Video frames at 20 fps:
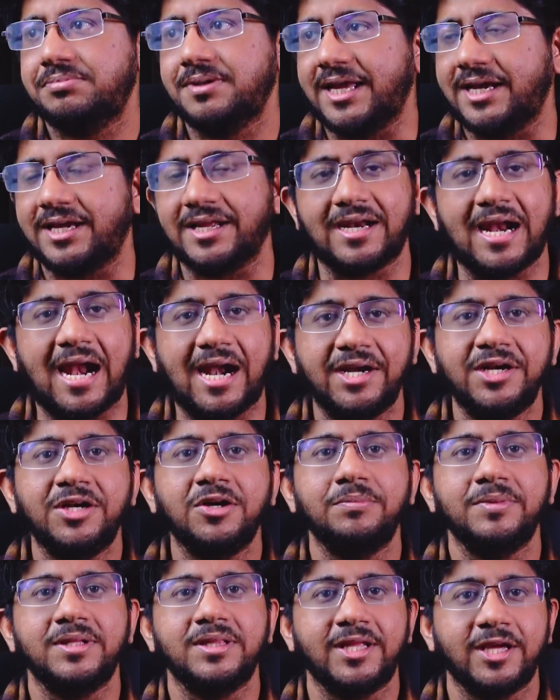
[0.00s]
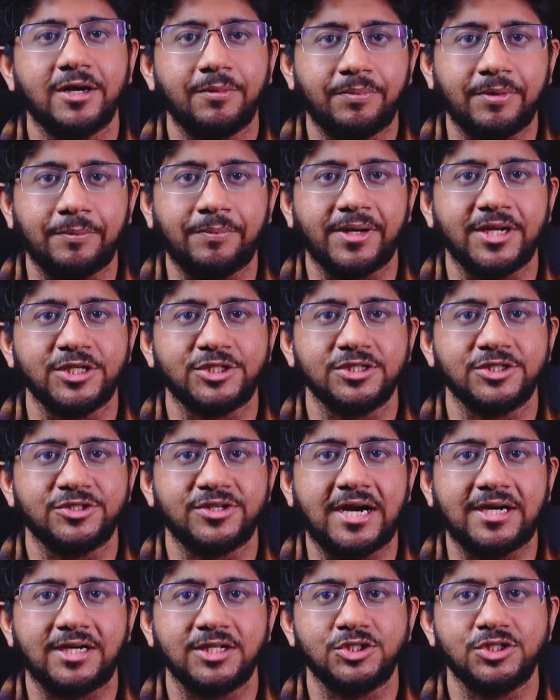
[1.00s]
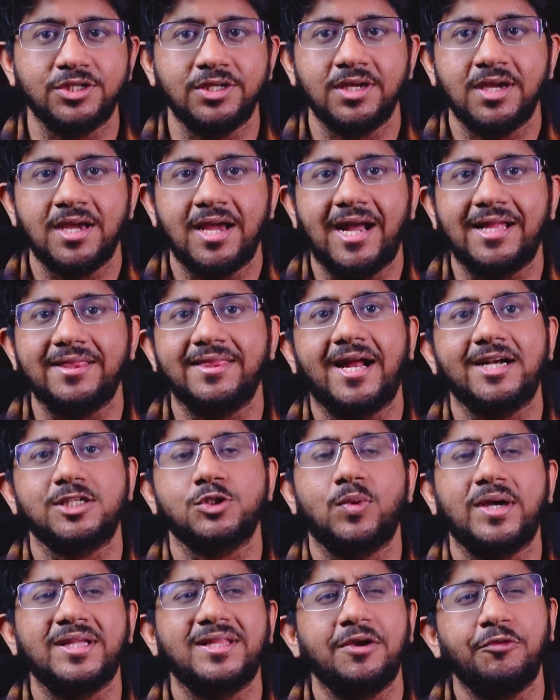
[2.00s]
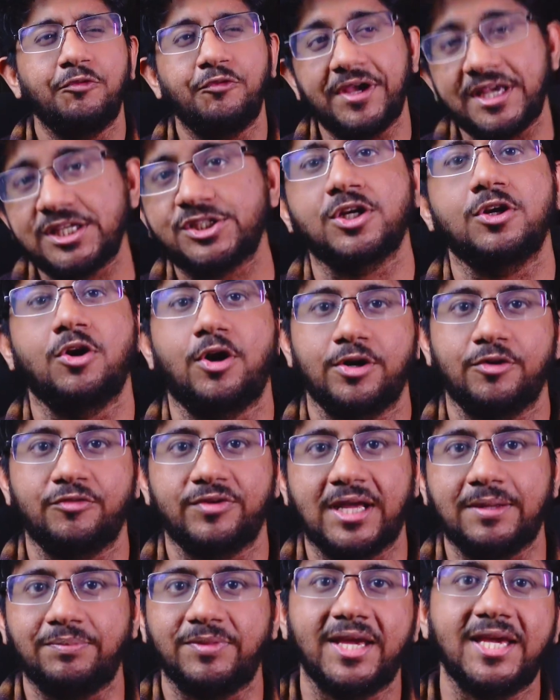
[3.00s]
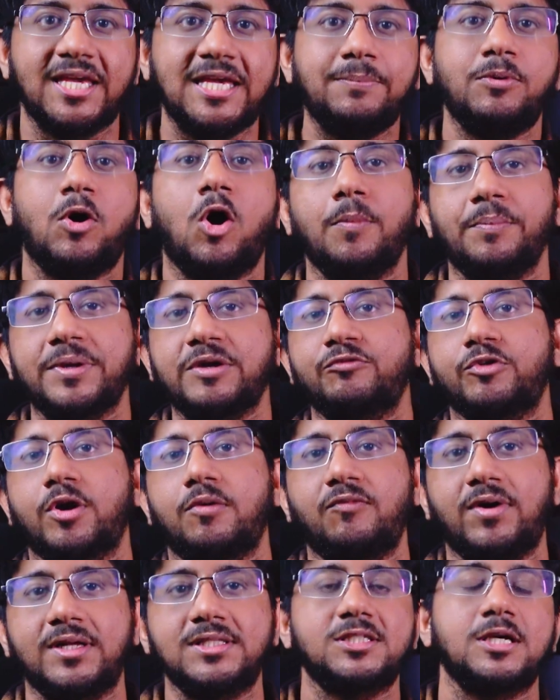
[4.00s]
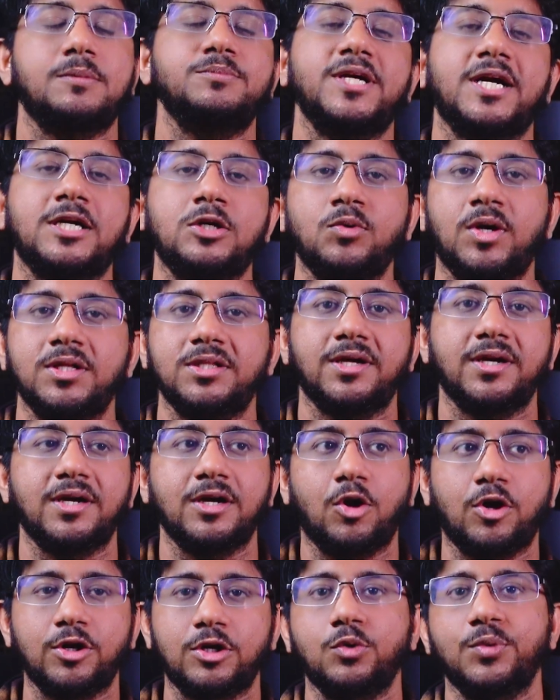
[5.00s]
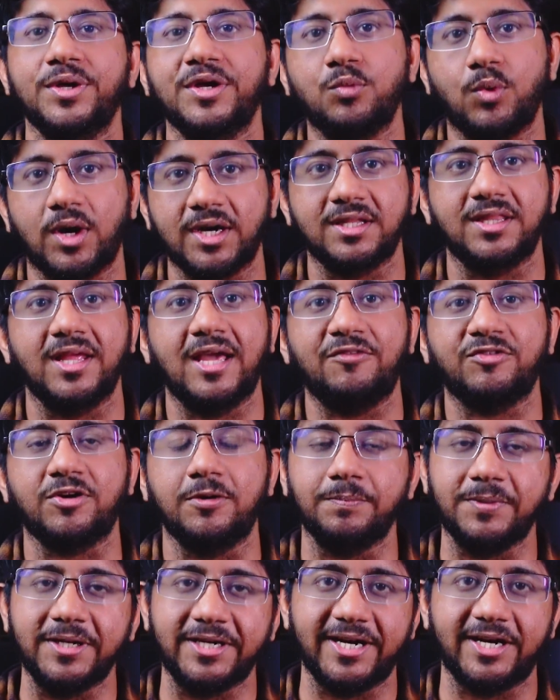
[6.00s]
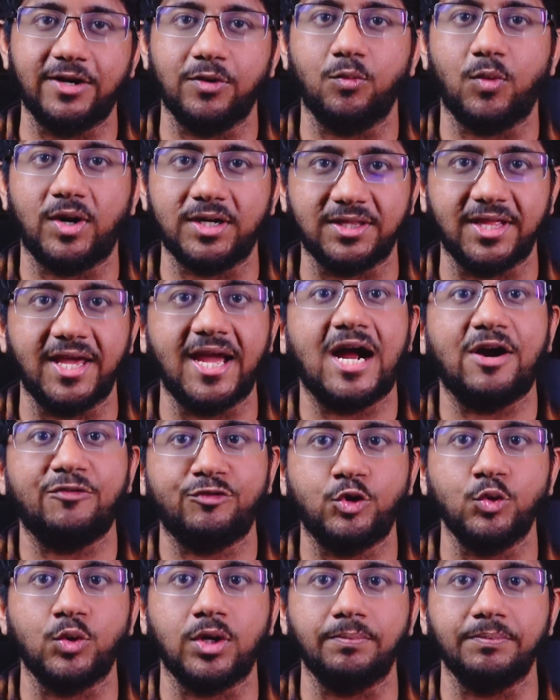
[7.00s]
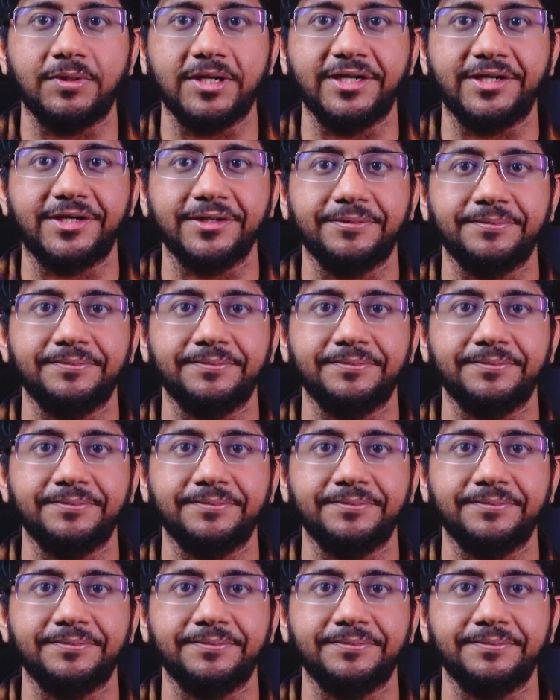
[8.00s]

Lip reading: like random in their preparation strategy, and that's why they waste a lot of time. They keep hopping from one subject to other, not knowing what they have completed or what they have to complete.